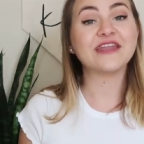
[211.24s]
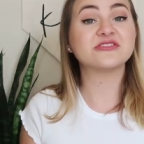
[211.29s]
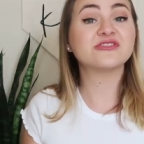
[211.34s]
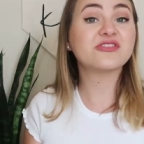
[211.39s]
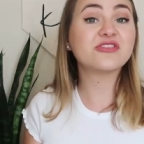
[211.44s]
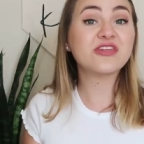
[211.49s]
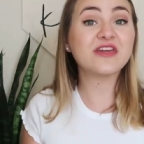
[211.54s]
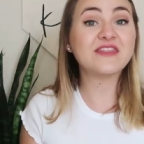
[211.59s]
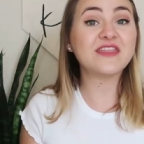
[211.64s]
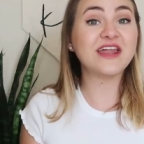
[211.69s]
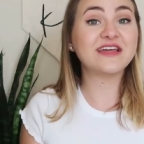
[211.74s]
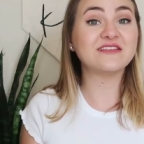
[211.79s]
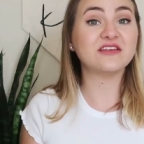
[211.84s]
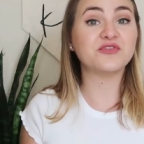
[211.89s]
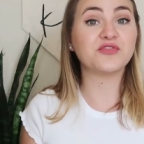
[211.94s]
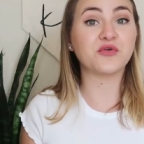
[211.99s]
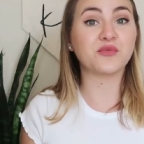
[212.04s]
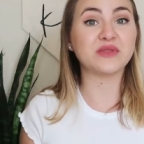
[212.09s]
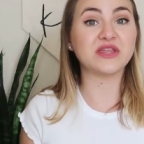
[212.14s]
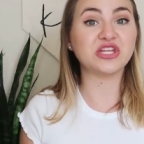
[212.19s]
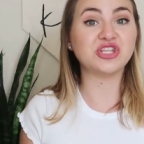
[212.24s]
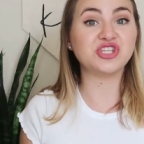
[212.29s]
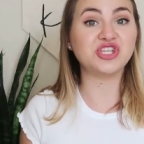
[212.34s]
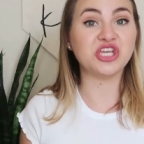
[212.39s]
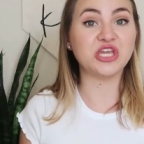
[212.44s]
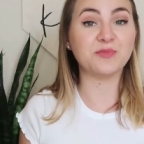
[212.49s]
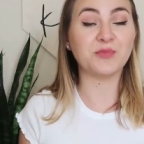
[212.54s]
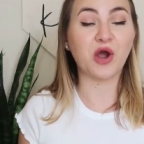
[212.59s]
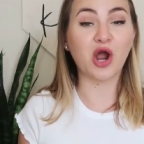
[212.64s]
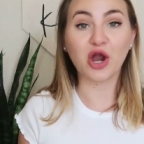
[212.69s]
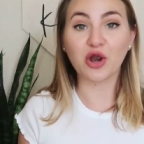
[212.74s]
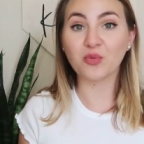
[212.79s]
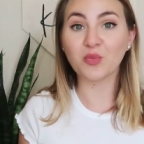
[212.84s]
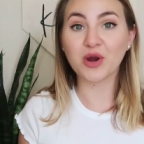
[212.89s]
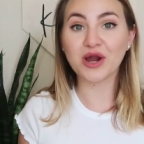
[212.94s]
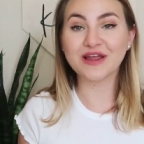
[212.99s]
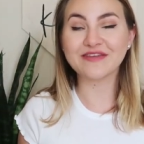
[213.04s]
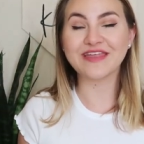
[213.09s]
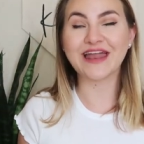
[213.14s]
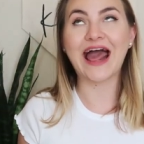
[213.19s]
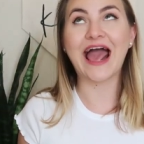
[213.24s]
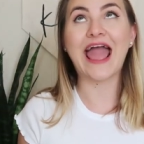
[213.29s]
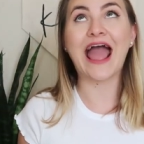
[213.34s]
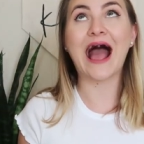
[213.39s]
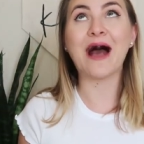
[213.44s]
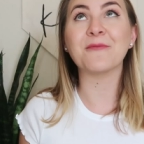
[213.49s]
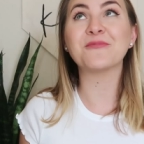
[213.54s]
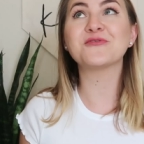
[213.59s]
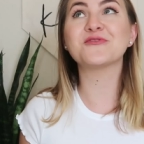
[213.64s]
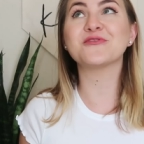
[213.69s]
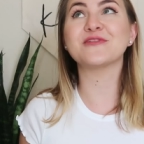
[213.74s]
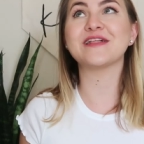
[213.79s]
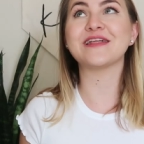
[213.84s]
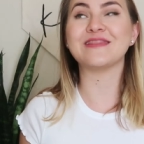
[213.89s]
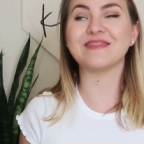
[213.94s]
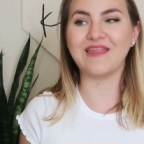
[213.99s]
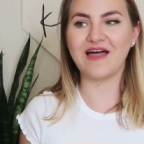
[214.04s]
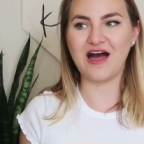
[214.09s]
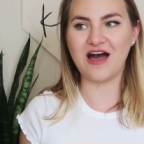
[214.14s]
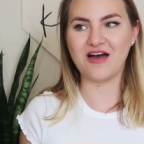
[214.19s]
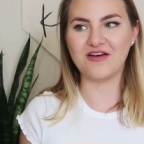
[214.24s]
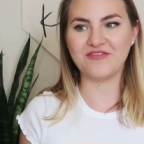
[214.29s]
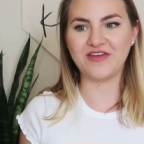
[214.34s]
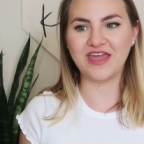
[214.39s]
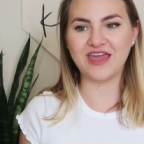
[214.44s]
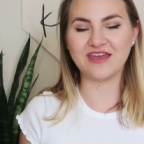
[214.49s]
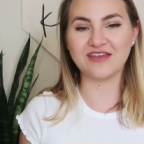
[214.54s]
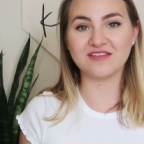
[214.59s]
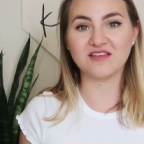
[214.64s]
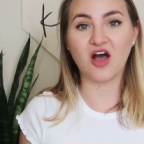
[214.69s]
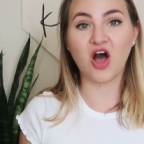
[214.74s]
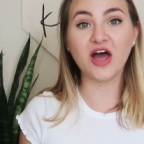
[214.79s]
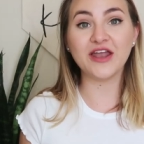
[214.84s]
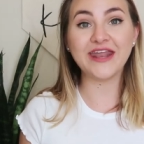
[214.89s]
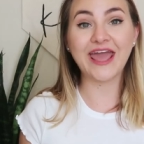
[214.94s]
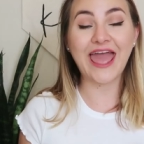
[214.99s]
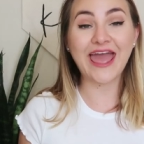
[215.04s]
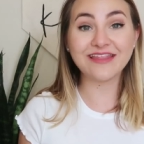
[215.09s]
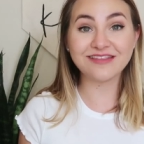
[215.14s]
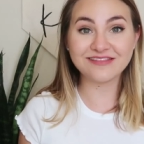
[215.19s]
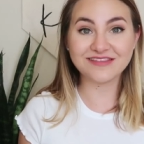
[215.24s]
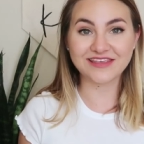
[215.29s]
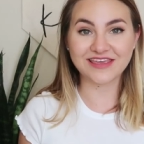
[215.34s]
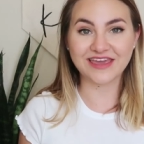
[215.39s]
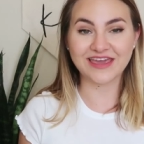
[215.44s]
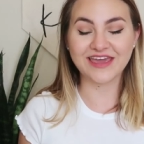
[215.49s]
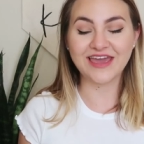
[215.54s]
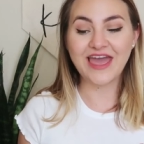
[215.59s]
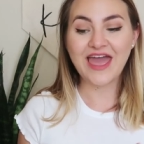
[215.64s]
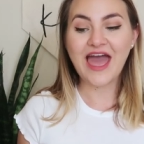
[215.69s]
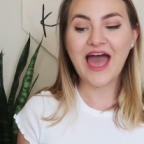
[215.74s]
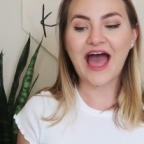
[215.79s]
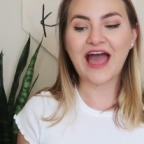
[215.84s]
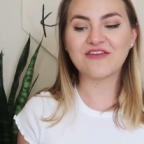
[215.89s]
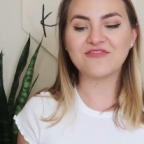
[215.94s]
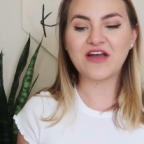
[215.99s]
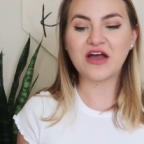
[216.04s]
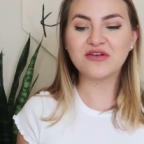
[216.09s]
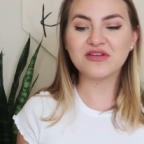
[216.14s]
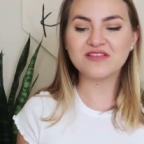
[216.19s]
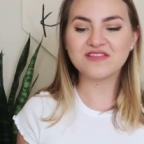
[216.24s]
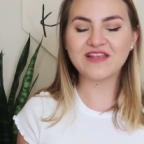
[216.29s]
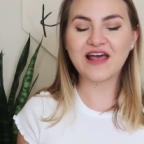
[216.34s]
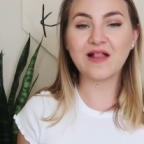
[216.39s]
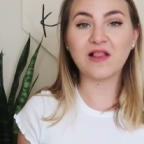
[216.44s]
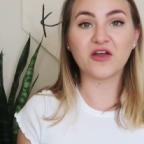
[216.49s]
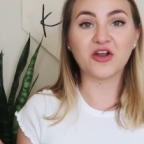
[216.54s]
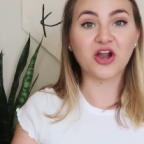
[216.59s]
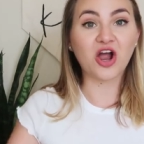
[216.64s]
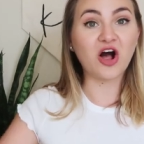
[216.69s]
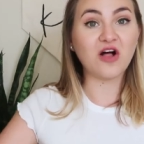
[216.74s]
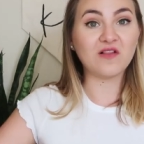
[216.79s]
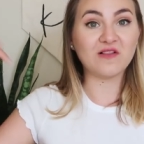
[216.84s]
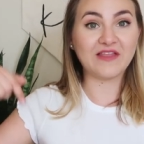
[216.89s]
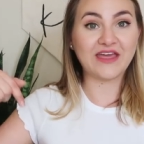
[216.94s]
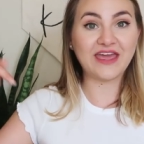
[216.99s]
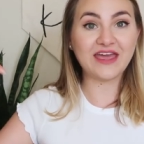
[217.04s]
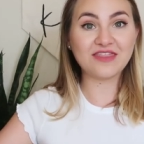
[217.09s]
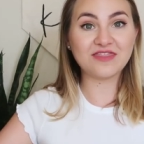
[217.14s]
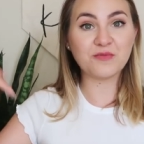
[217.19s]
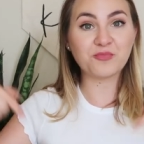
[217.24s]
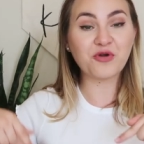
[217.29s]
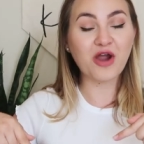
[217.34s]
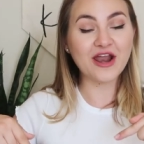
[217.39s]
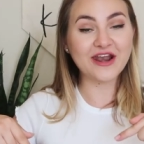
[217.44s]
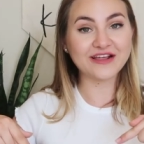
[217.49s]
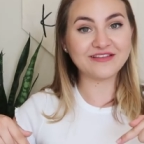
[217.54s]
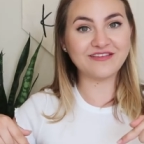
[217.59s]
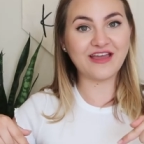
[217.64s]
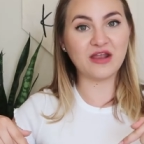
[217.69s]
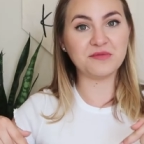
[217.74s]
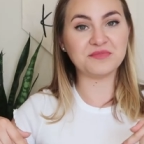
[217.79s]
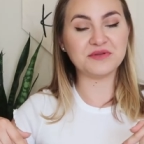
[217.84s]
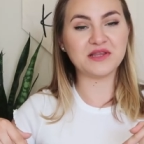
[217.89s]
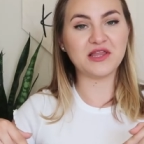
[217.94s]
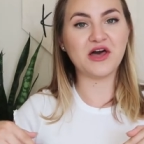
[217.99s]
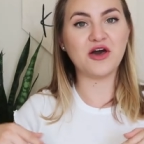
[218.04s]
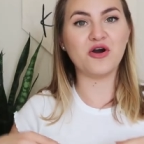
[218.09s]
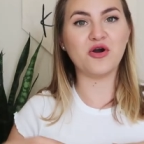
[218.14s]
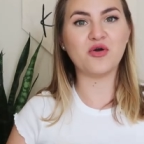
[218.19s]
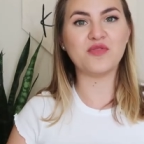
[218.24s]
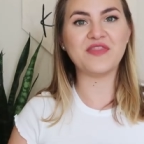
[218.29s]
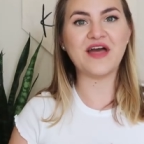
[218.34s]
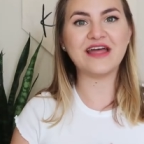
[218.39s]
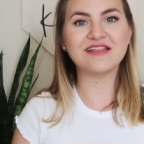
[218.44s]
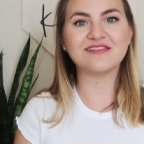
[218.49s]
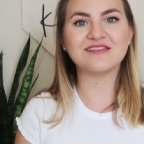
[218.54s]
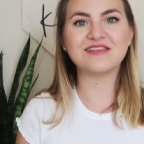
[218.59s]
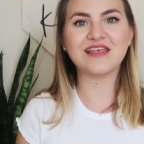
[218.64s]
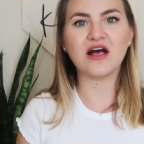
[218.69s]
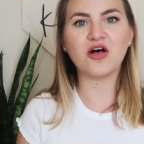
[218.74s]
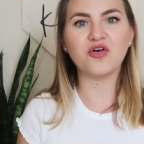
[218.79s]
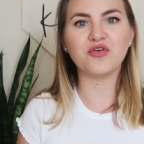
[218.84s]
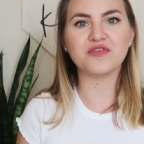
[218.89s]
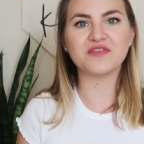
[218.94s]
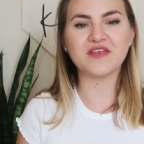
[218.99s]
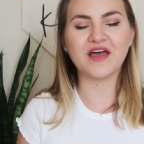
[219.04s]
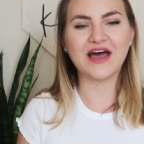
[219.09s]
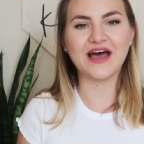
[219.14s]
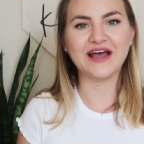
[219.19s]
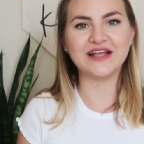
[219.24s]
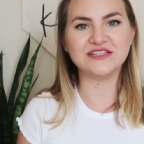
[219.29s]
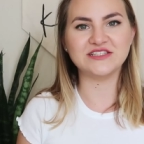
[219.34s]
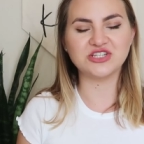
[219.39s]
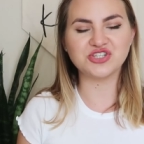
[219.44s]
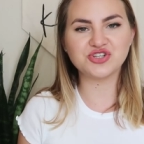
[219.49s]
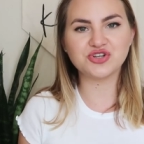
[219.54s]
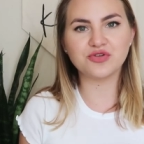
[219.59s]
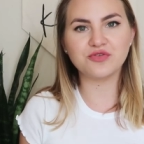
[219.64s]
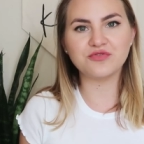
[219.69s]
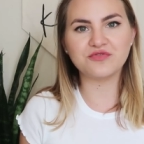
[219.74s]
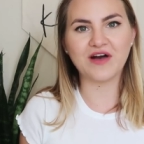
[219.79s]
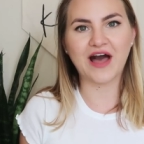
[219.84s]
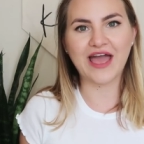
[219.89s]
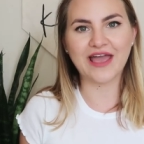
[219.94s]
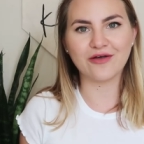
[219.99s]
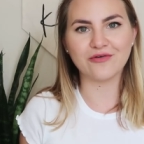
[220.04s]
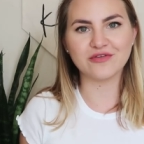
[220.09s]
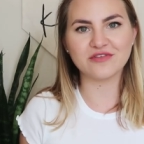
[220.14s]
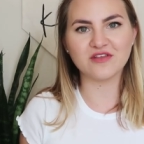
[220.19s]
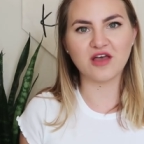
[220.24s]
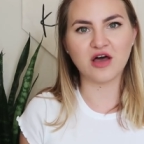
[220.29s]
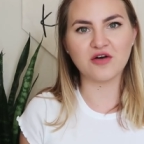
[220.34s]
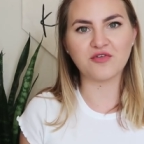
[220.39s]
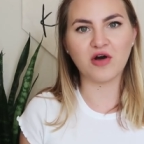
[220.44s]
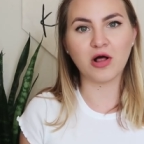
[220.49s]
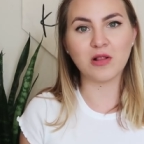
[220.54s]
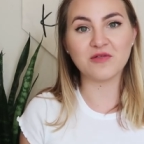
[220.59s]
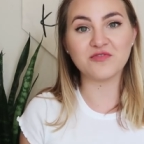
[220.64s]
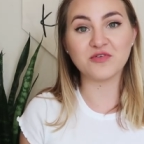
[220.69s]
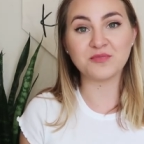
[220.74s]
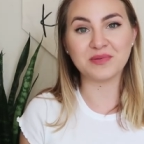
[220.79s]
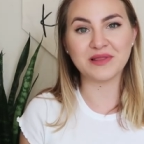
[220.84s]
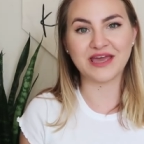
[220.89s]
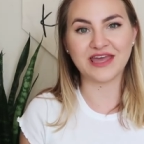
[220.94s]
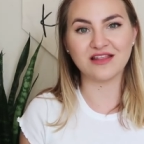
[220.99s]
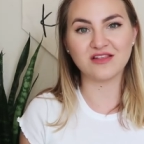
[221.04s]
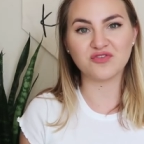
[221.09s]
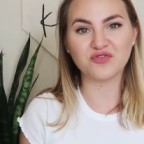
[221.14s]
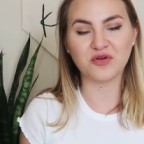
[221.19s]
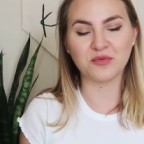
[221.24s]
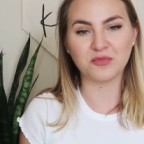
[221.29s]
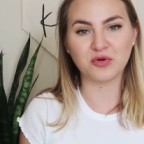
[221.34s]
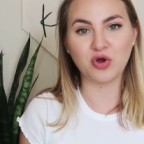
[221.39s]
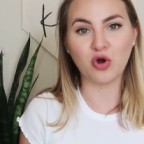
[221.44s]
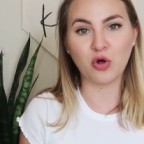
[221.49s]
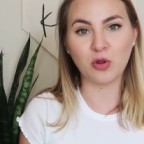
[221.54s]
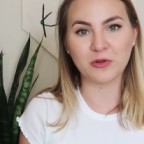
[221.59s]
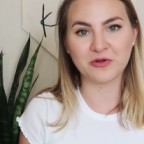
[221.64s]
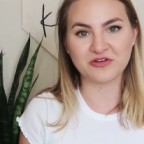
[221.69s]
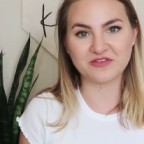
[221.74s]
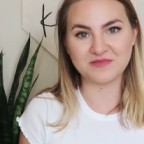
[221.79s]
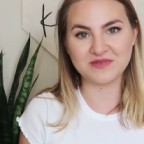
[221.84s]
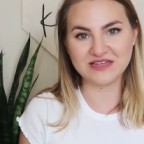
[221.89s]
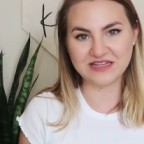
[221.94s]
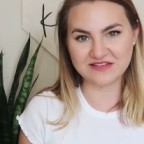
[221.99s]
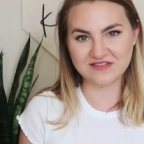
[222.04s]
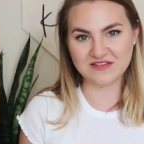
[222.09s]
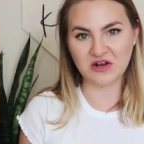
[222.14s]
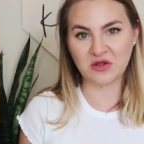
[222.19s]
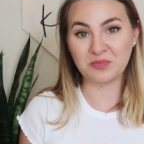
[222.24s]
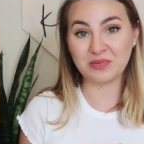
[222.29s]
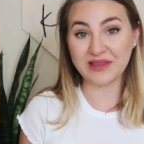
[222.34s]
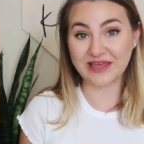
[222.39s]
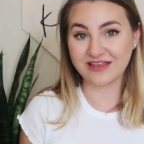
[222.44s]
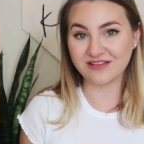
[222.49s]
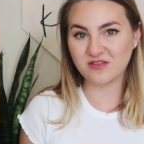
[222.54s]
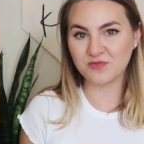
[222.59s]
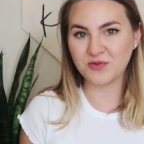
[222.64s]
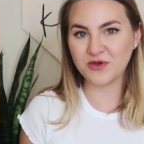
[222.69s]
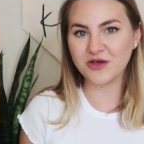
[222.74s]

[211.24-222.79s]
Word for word: Another thing that I did for really cheap artwork that I absolutely love is on Etsy. I found a seller, I'll link the product down below, that sells uh, digital files of all the plants from Kohler's Medicinal Plants